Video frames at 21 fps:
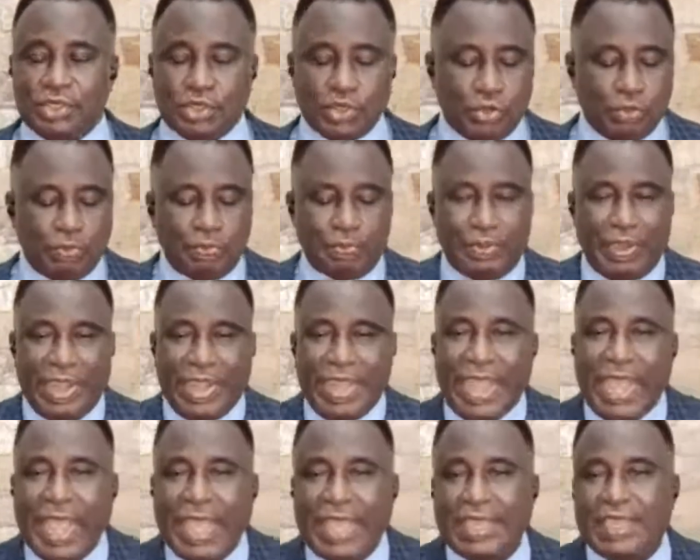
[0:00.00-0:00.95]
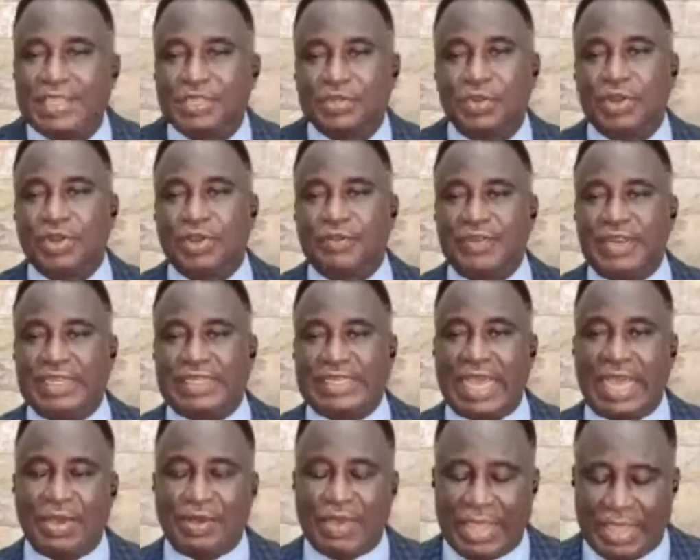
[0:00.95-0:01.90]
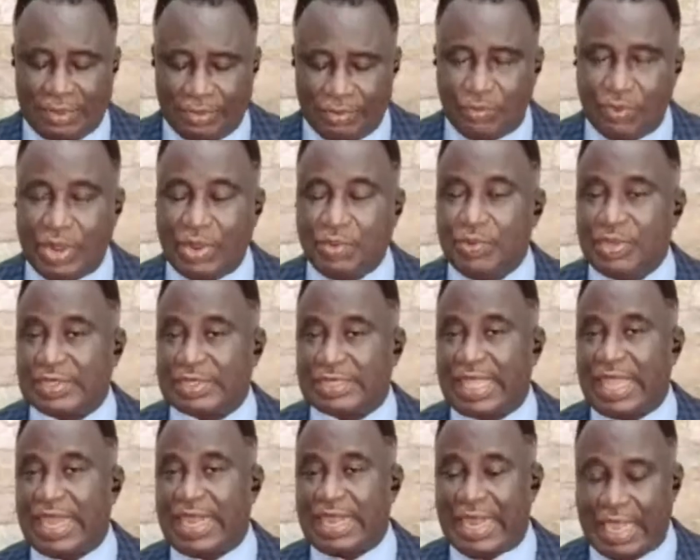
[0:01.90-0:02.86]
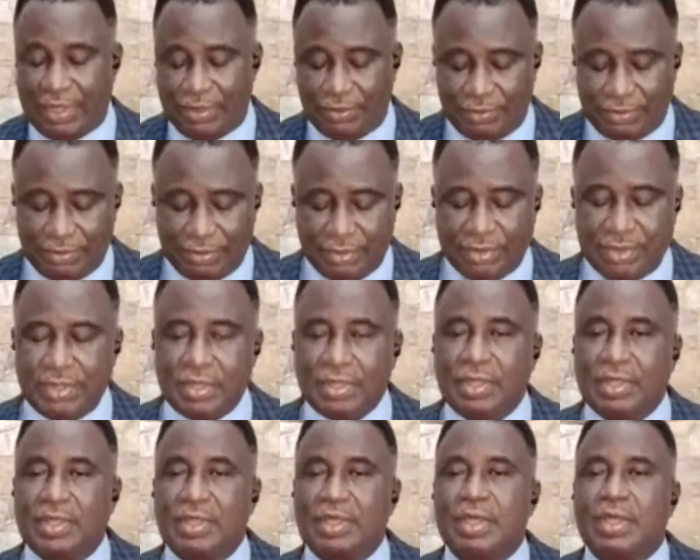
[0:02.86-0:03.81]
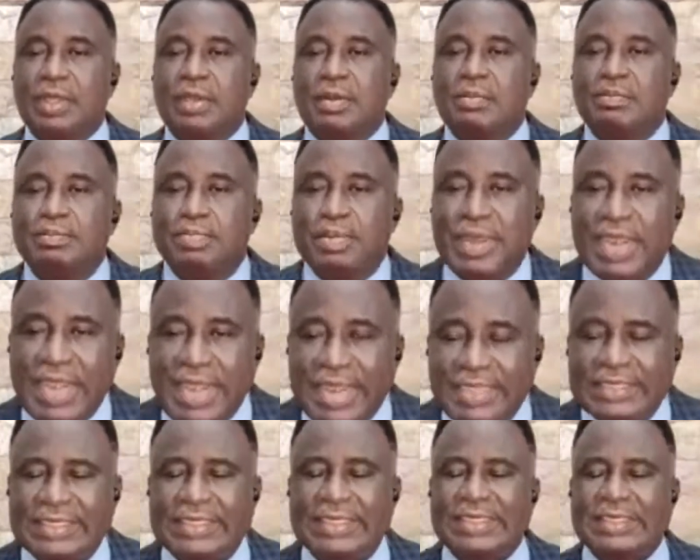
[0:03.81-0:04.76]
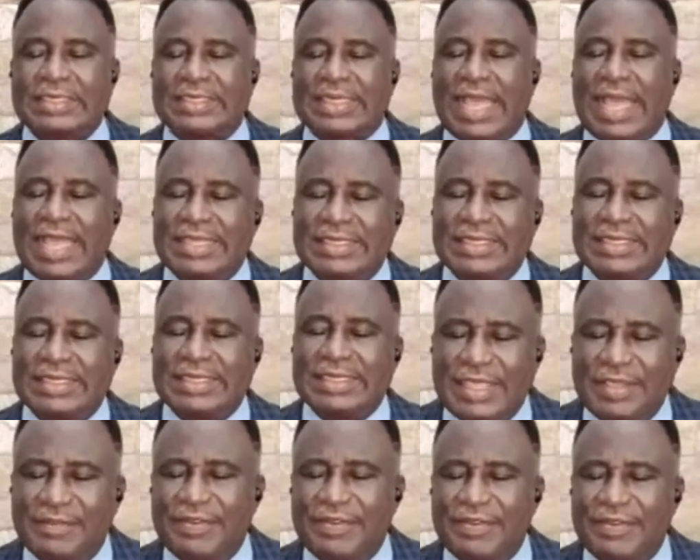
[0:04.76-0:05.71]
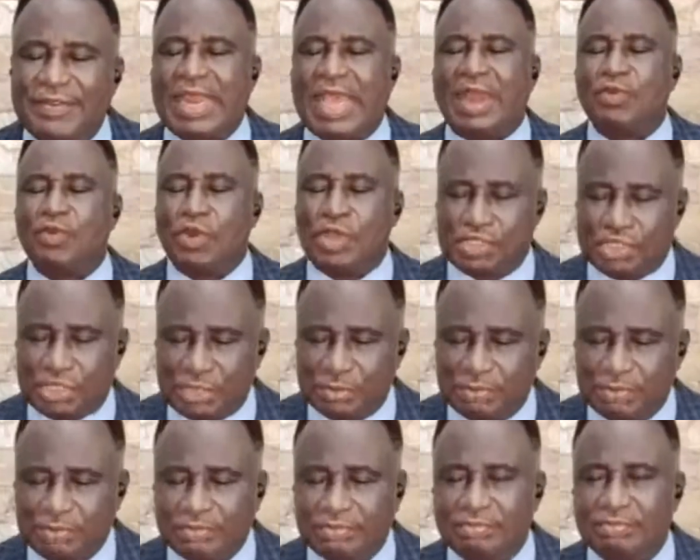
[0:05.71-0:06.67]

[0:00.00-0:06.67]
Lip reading: So prayer is one of the towers where we stand now. Praise, thanksgiving, and worship